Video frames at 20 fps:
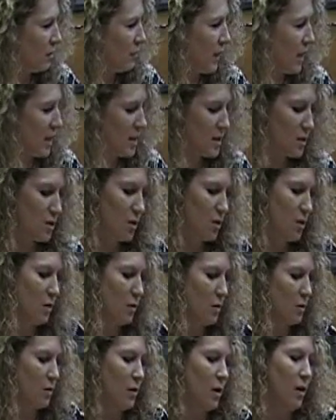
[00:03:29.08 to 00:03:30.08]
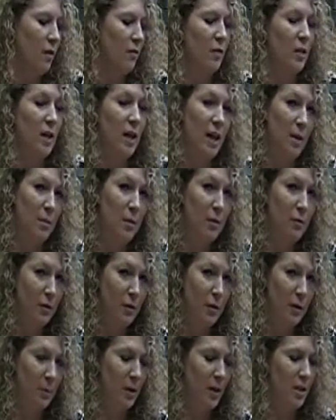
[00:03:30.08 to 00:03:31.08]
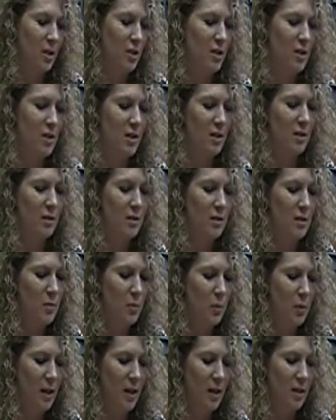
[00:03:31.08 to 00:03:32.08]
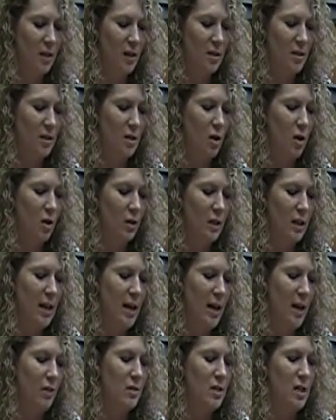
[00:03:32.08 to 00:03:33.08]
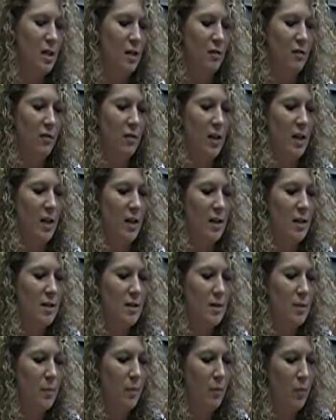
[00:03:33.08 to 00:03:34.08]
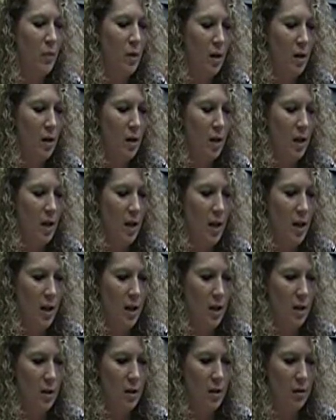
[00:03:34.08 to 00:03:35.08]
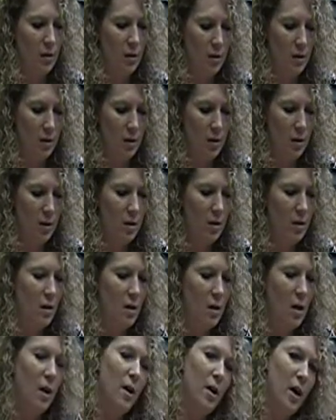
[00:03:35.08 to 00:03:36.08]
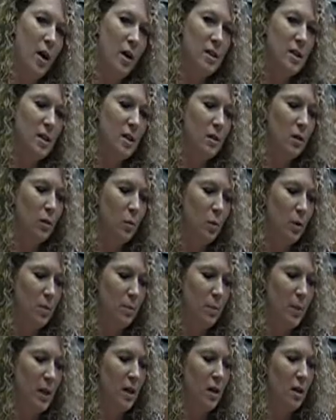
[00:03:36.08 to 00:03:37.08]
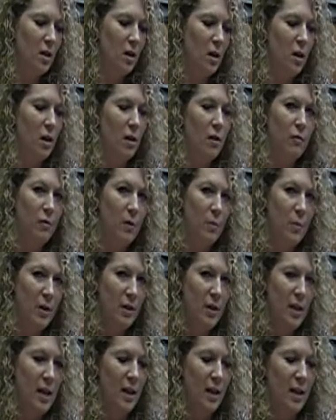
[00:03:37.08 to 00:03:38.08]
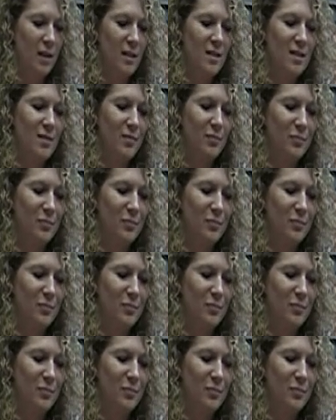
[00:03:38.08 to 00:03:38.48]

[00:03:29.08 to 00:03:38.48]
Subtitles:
Phase 2 of the game of cribbage deals with, it's called the counting phase, and the non-dealer will pick a card from their hand